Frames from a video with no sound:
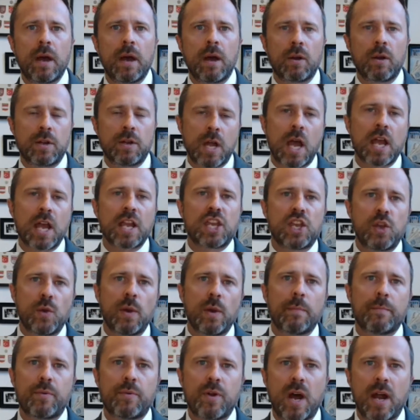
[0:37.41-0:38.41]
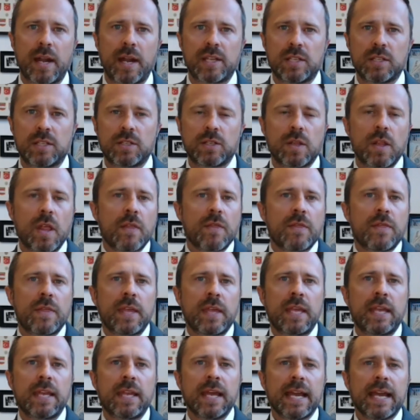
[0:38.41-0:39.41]
or non-QM products is
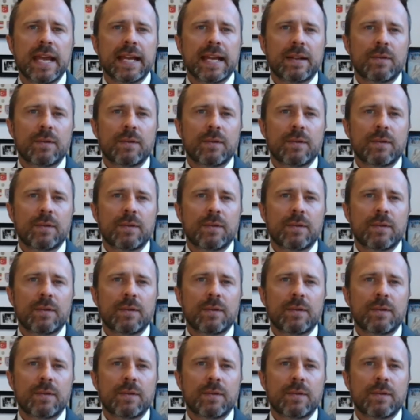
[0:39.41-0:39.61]
the